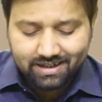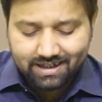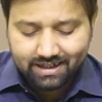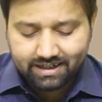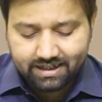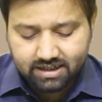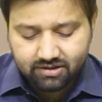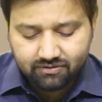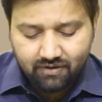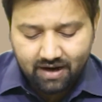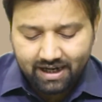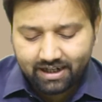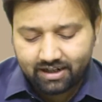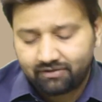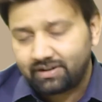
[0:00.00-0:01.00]

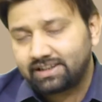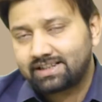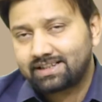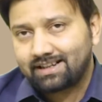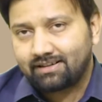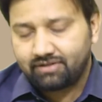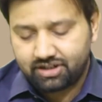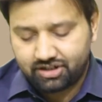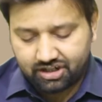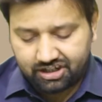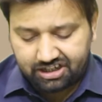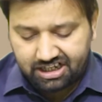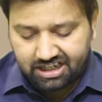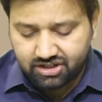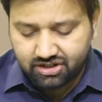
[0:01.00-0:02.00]
satisfied with sewage
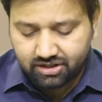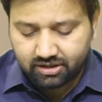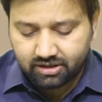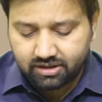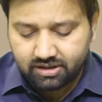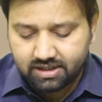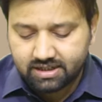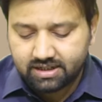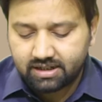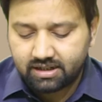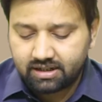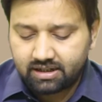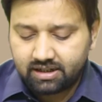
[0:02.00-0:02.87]
conditions.